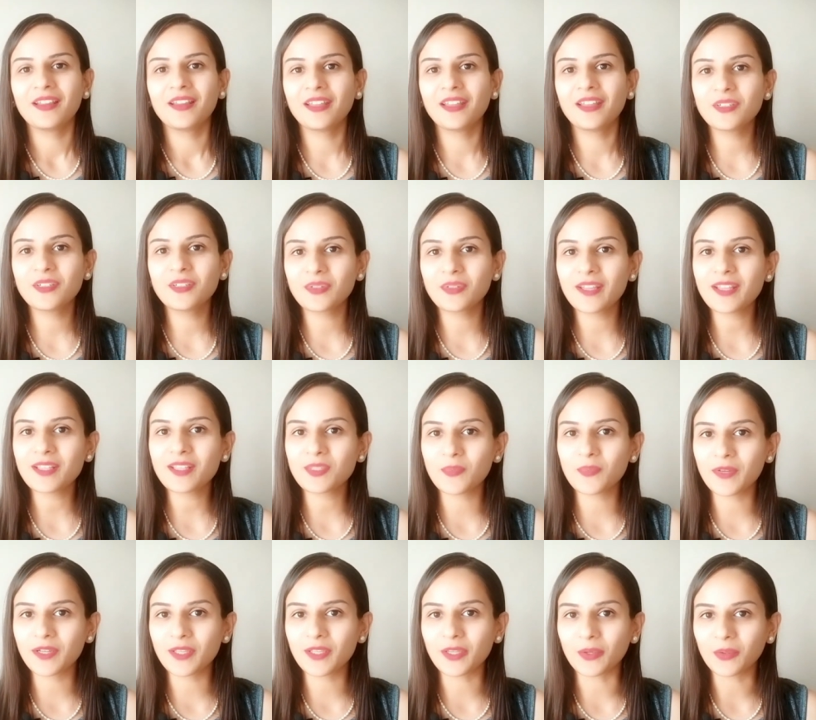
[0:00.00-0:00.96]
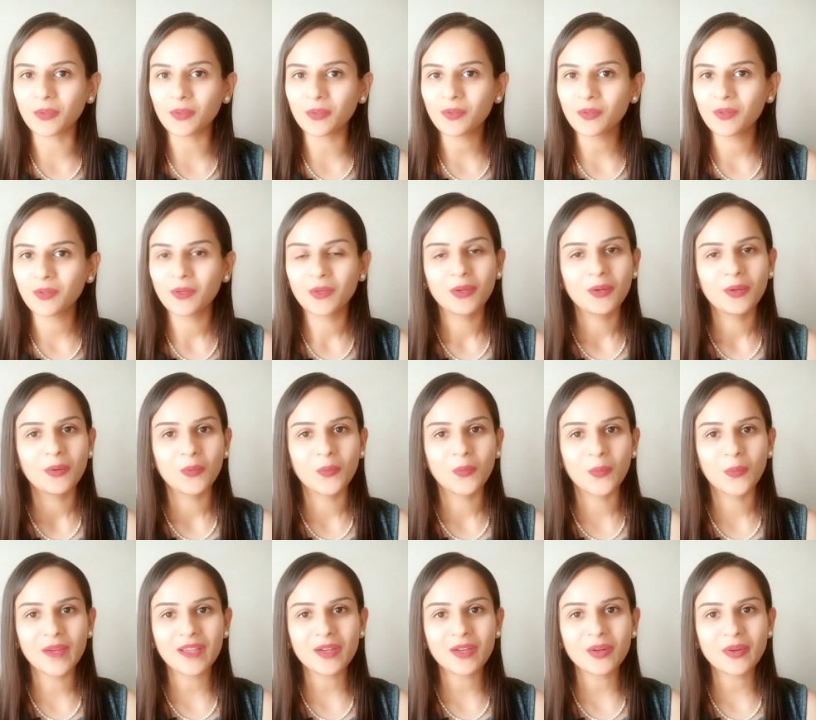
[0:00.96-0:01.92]
In today's video,
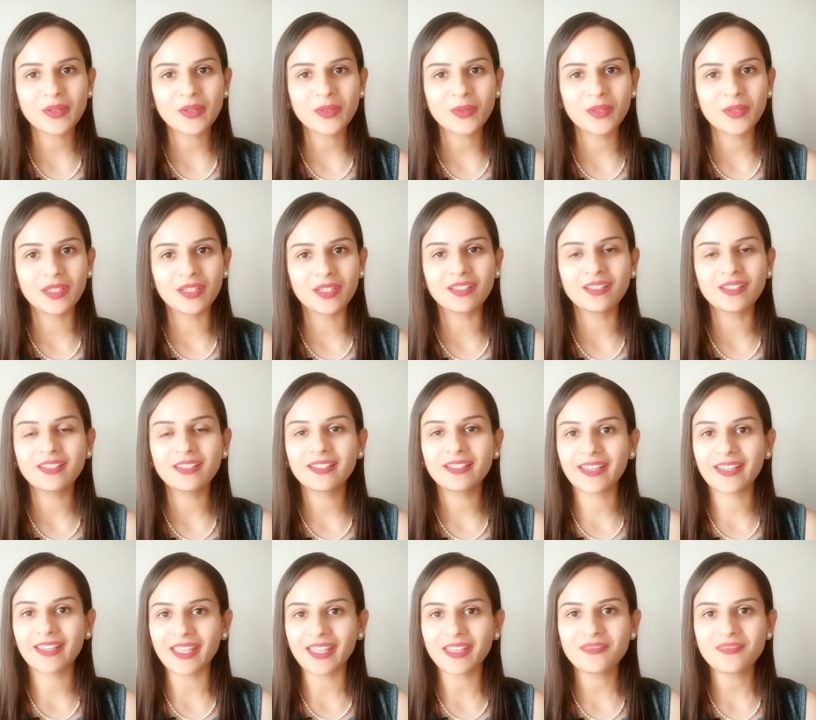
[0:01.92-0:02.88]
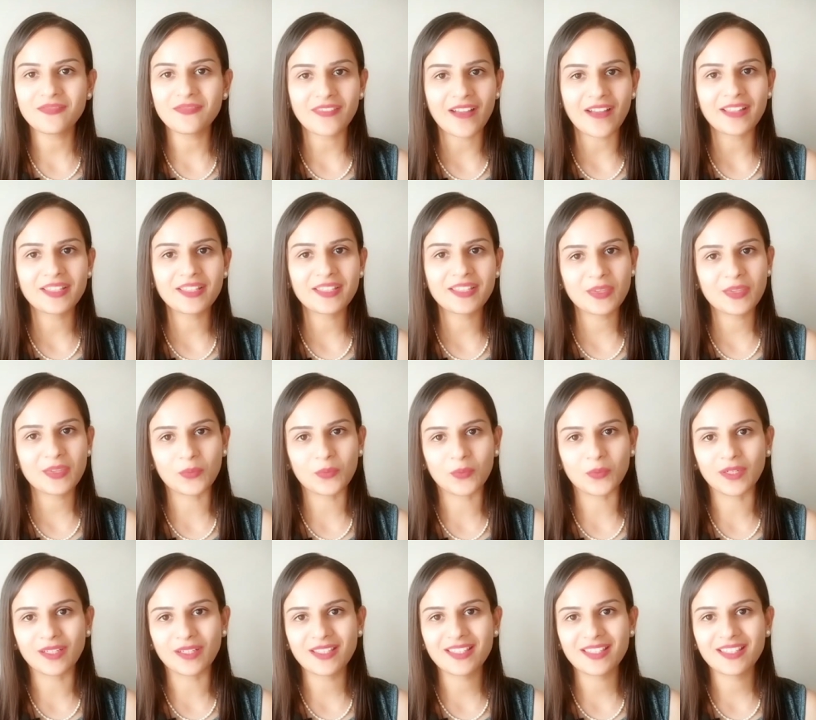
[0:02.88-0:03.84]
we are going to learn 10 fancy
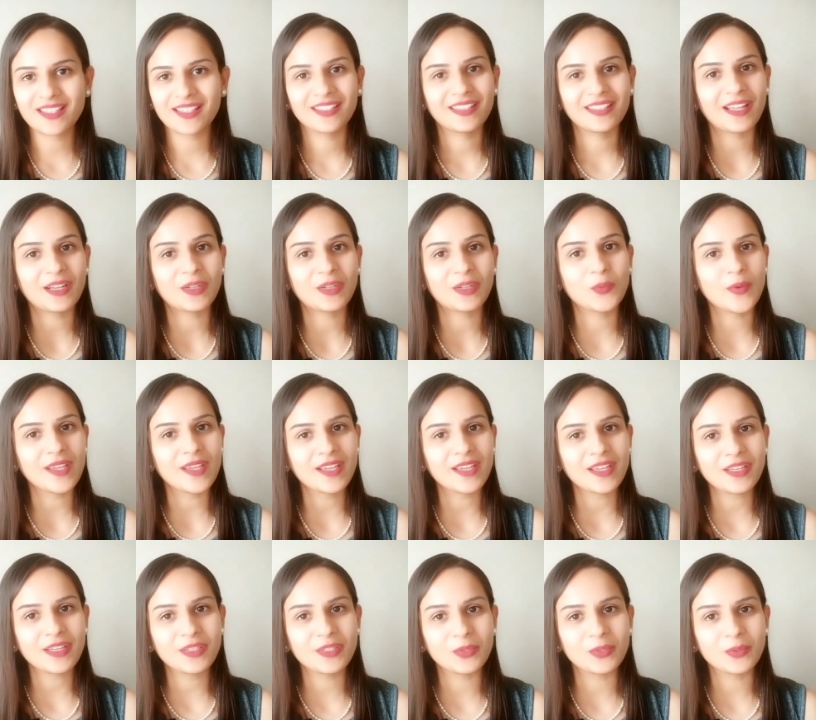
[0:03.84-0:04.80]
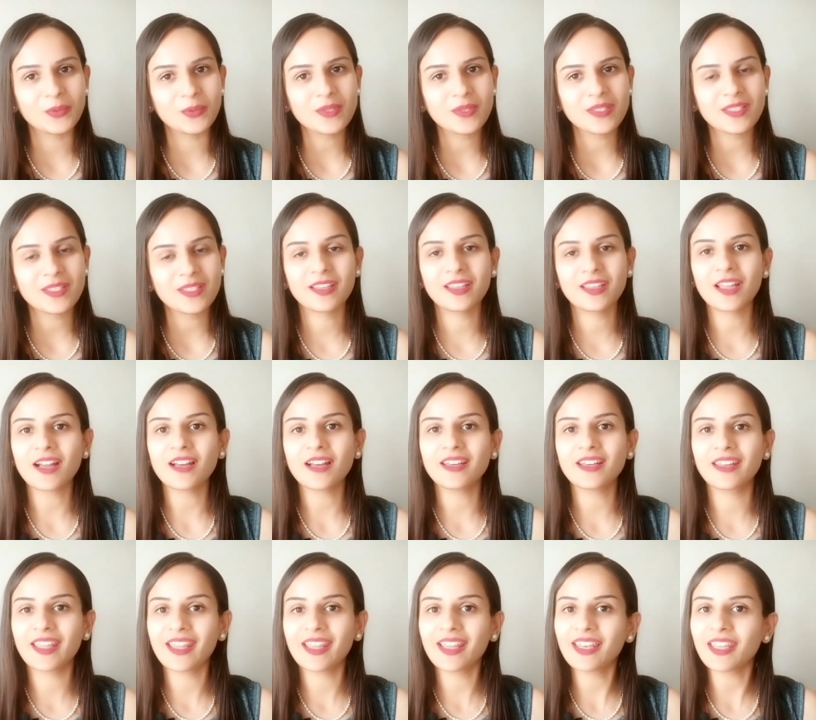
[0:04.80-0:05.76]
words that we can use in
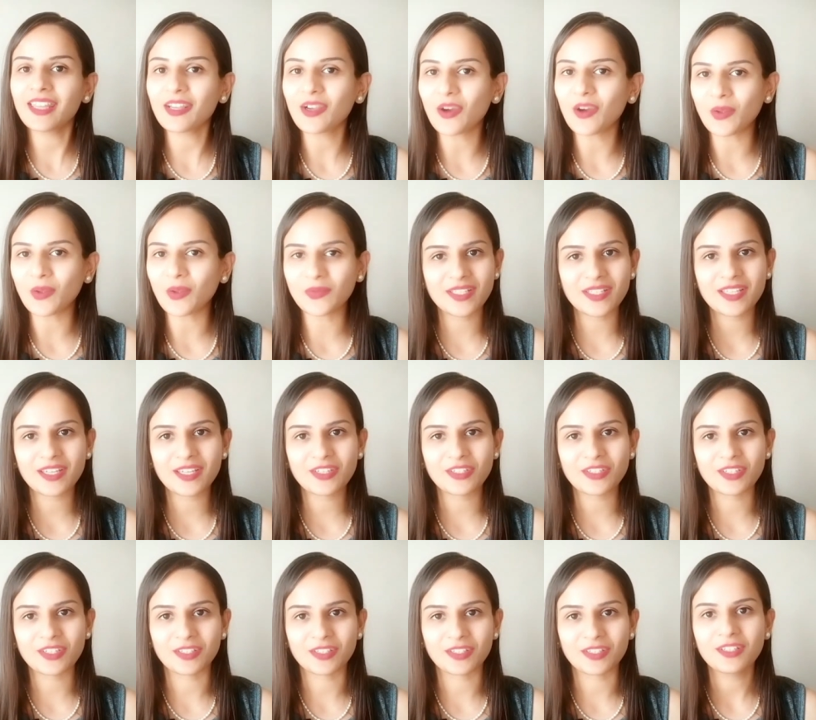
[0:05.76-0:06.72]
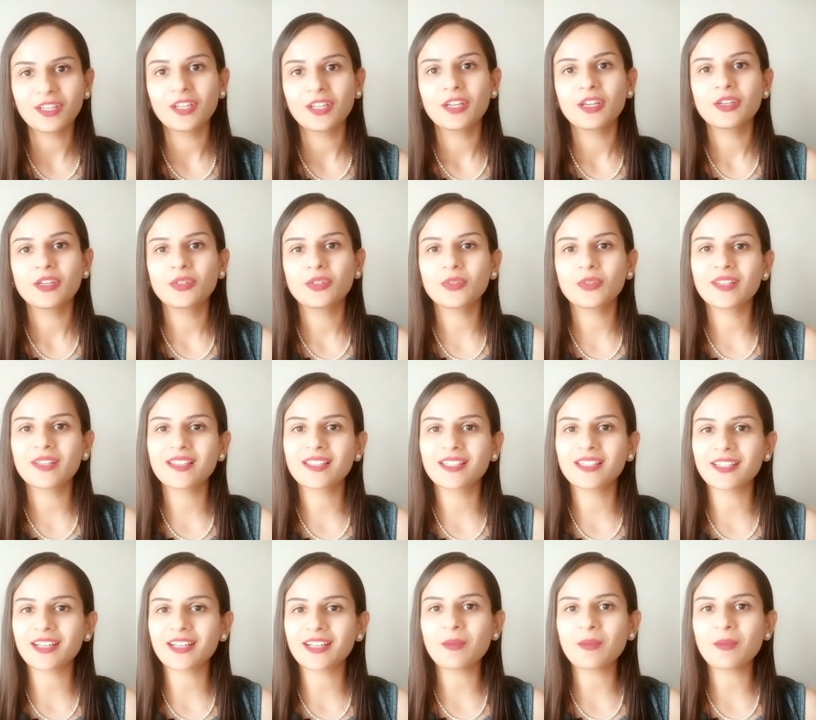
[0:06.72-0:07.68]
our daily conversation to
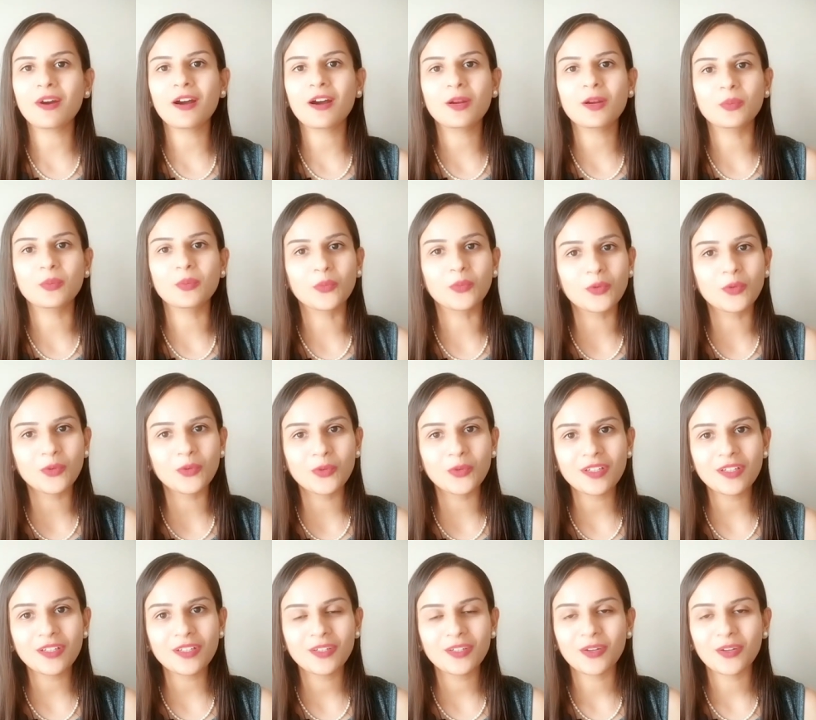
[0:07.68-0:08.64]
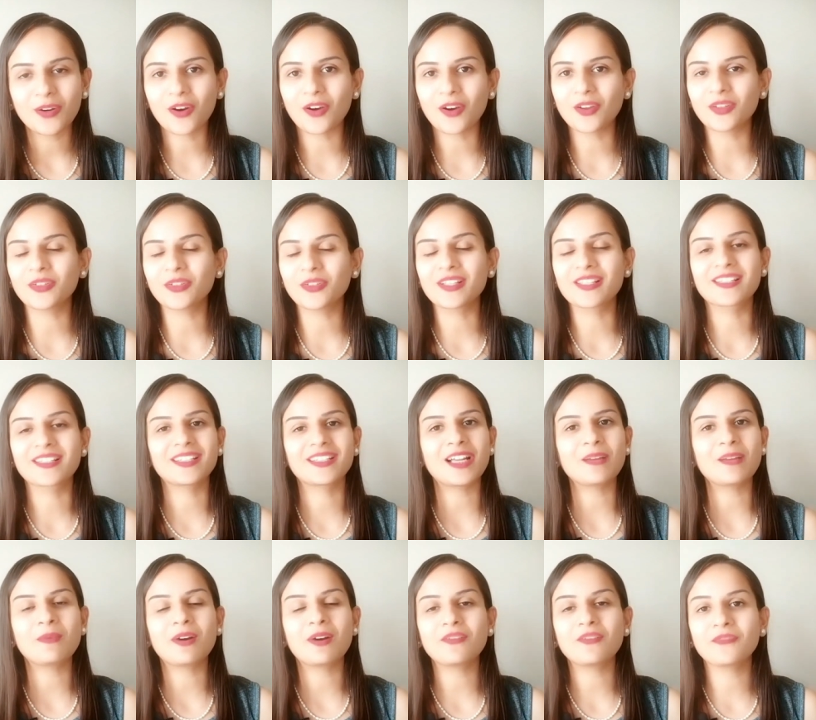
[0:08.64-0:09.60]
describe our mood or to
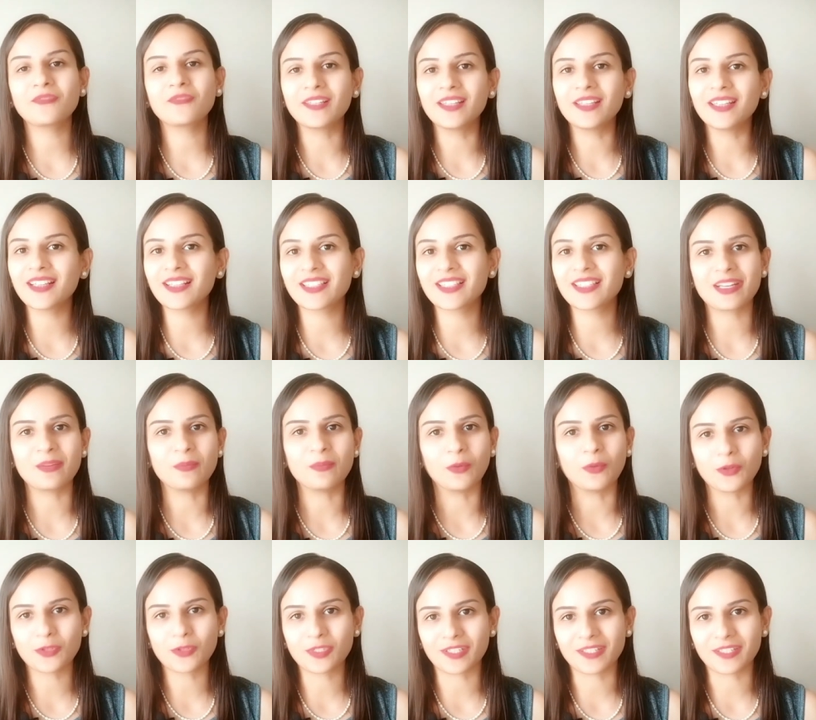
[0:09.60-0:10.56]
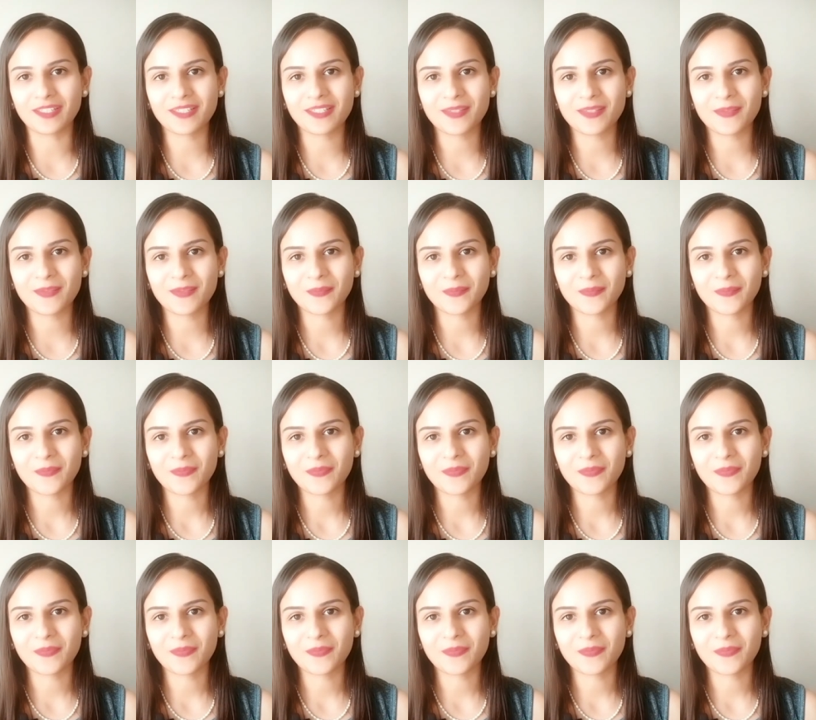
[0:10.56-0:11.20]
describe our feelings and emotions.